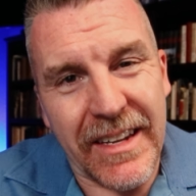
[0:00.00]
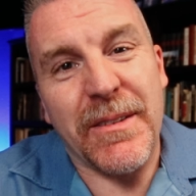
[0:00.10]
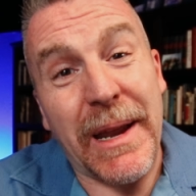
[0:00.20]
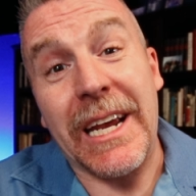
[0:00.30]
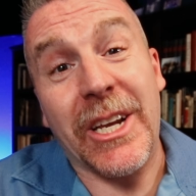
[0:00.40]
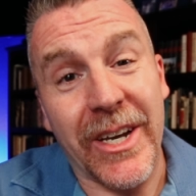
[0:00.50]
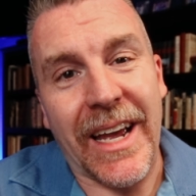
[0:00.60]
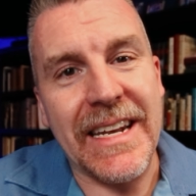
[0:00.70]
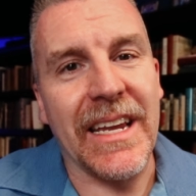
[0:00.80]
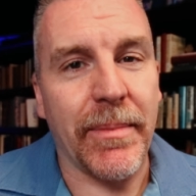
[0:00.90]
doesn't make it a good
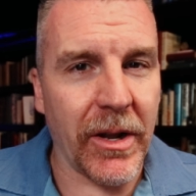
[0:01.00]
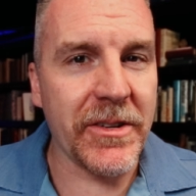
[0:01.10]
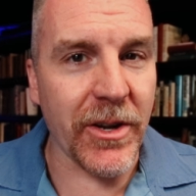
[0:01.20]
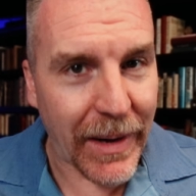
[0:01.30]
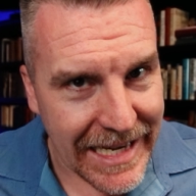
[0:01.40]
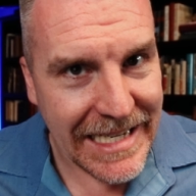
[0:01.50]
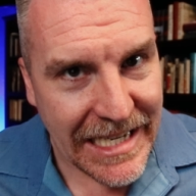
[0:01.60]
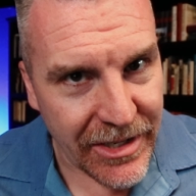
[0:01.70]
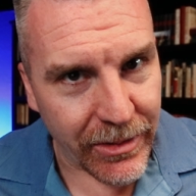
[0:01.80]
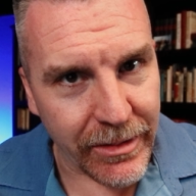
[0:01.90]
idea, but also
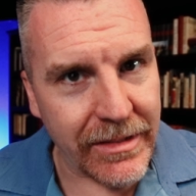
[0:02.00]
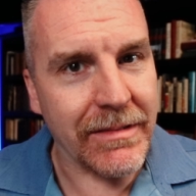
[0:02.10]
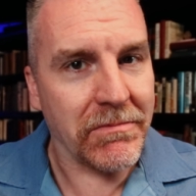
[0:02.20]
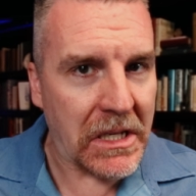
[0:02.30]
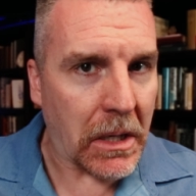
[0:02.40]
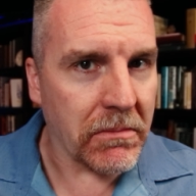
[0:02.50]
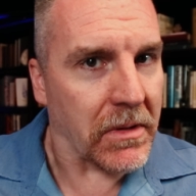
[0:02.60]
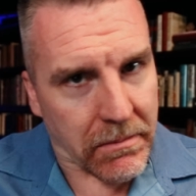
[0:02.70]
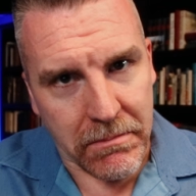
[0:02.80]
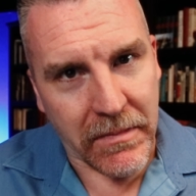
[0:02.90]
18-year-olds,
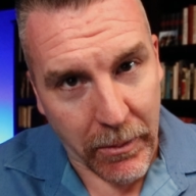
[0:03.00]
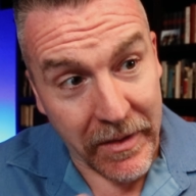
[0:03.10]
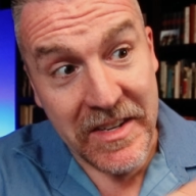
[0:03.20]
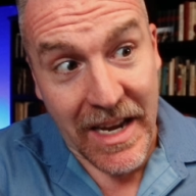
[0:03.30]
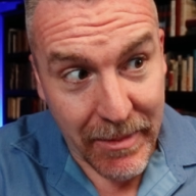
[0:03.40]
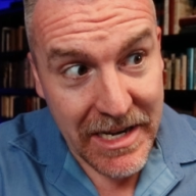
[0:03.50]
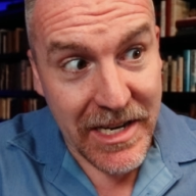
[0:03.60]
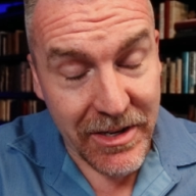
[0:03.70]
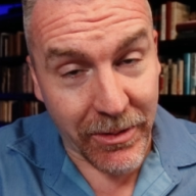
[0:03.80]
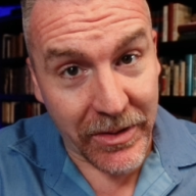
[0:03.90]
they were the same
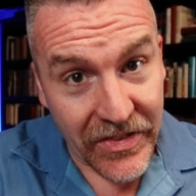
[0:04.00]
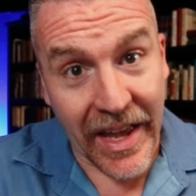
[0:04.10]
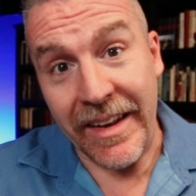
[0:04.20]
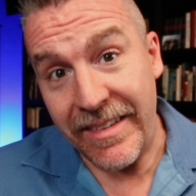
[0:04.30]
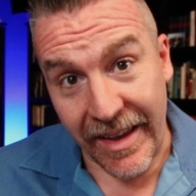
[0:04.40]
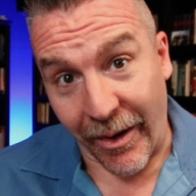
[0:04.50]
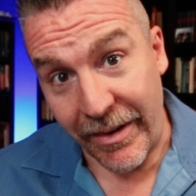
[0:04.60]
18-year-olds then as they are